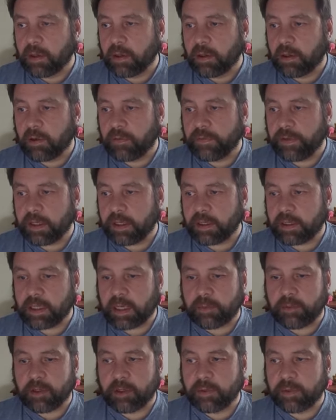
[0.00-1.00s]
of the
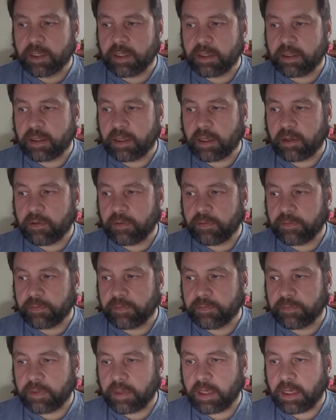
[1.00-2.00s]
establishment itself,
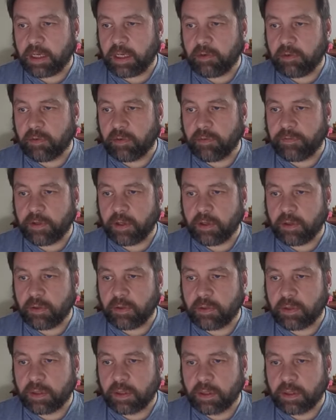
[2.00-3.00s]
any reviews,